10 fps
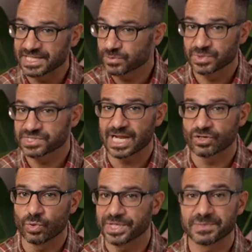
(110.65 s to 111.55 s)
and it was
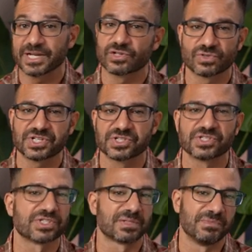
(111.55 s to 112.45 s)
not coined by
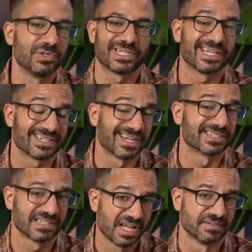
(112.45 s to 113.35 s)
Christians to communicate
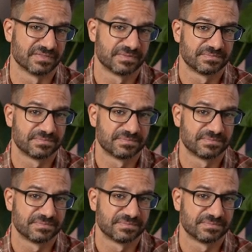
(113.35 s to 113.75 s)
God's love.